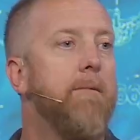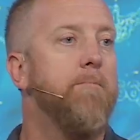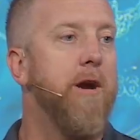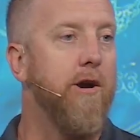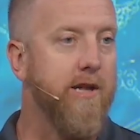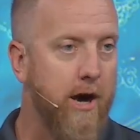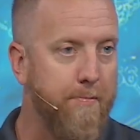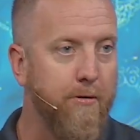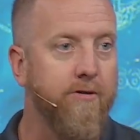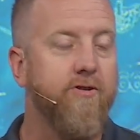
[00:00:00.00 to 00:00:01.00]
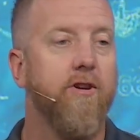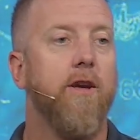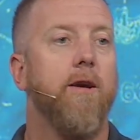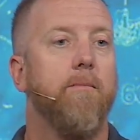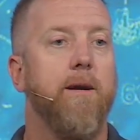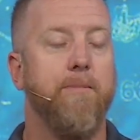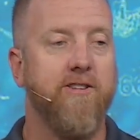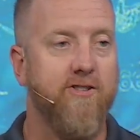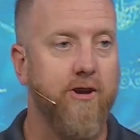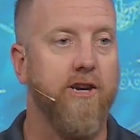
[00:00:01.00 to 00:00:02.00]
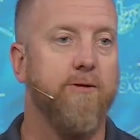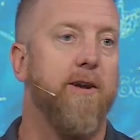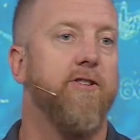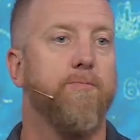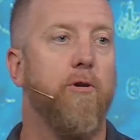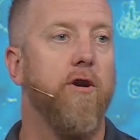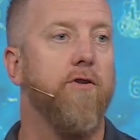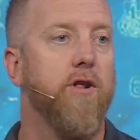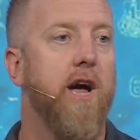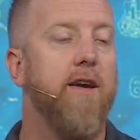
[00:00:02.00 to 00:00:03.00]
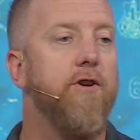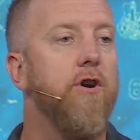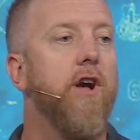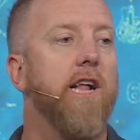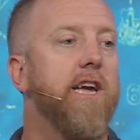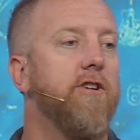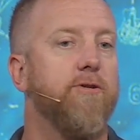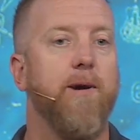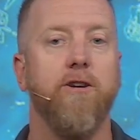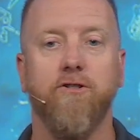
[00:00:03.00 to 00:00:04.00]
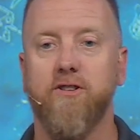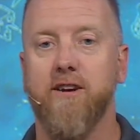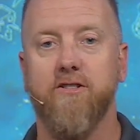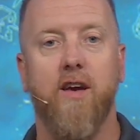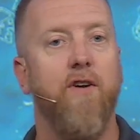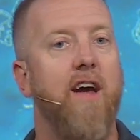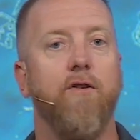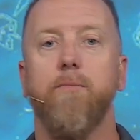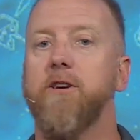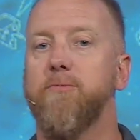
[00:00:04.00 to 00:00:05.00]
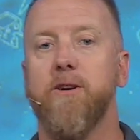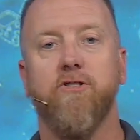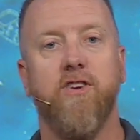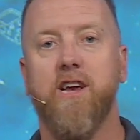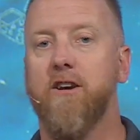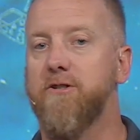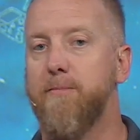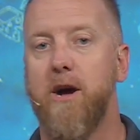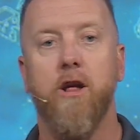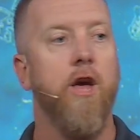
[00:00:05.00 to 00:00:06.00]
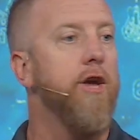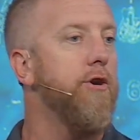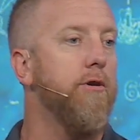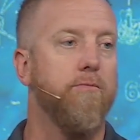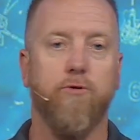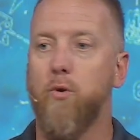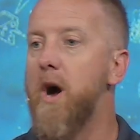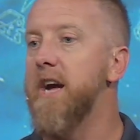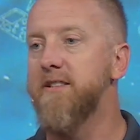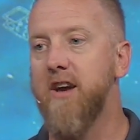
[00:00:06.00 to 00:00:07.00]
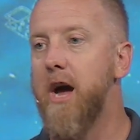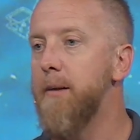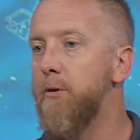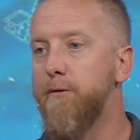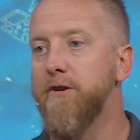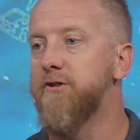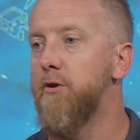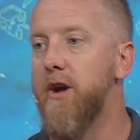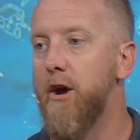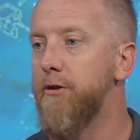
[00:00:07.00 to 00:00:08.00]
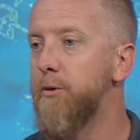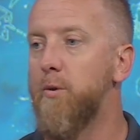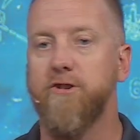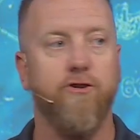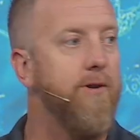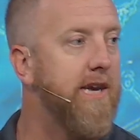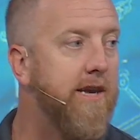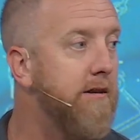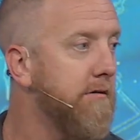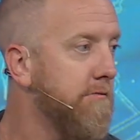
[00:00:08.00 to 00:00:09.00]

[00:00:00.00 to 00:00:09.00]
married couples, man, be serious about this part of your life. You know, God cares about your sex life every bit as much as he cares about your quiet time or physical health or what you eat.